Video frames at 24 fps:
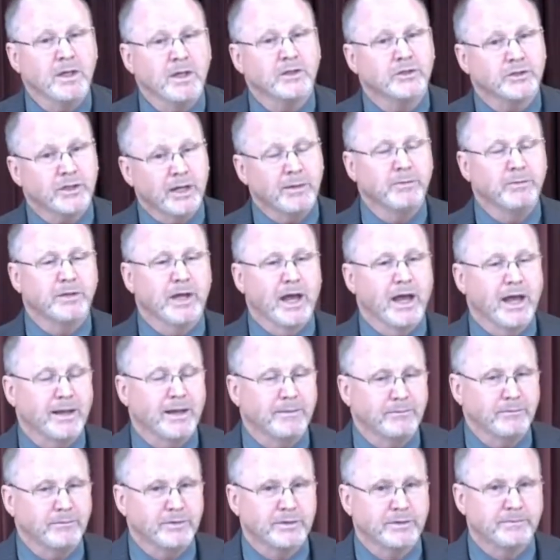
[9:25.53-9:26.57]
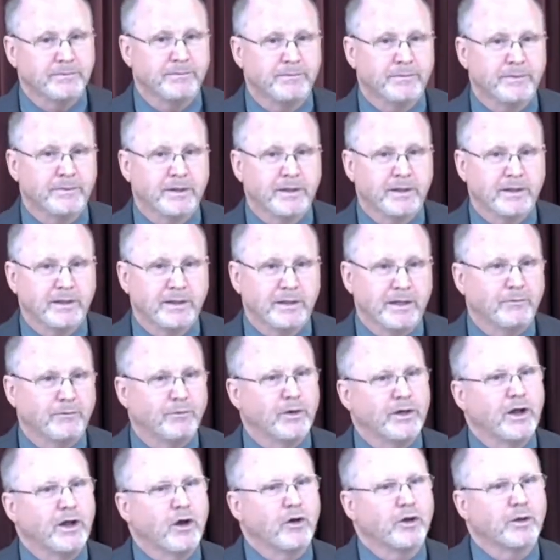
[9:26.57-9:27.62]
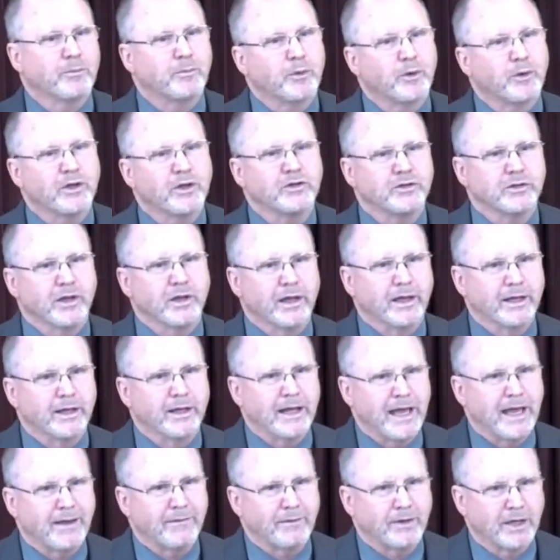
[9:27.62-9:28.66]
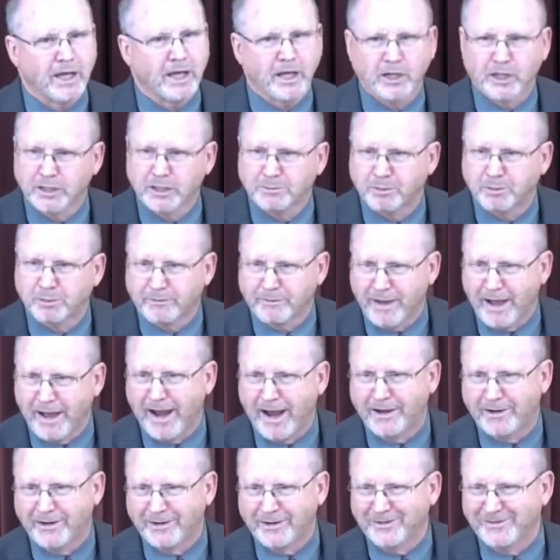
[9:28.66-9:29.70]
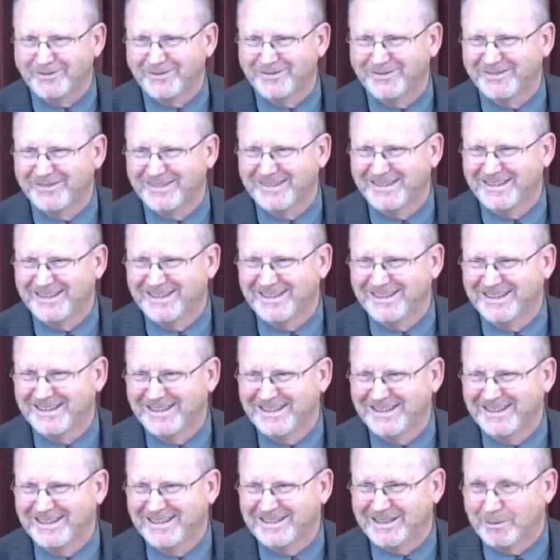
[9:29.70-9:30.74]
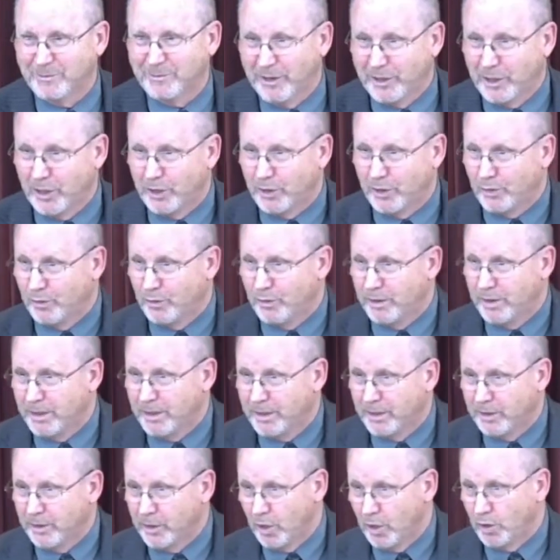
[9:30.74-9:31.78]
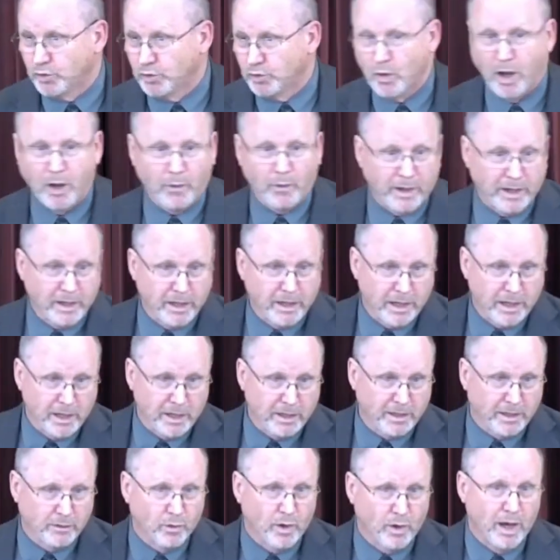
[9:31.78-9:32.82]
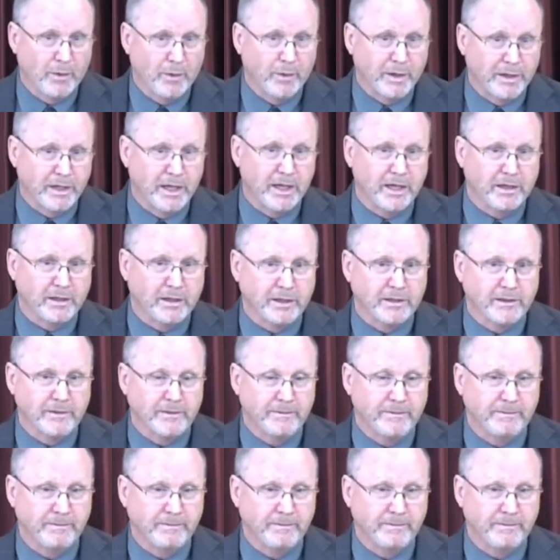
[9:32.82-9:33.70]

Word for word: Sometimes, if we don't appreciate having a good provider, someone who knows what we need and why we need it,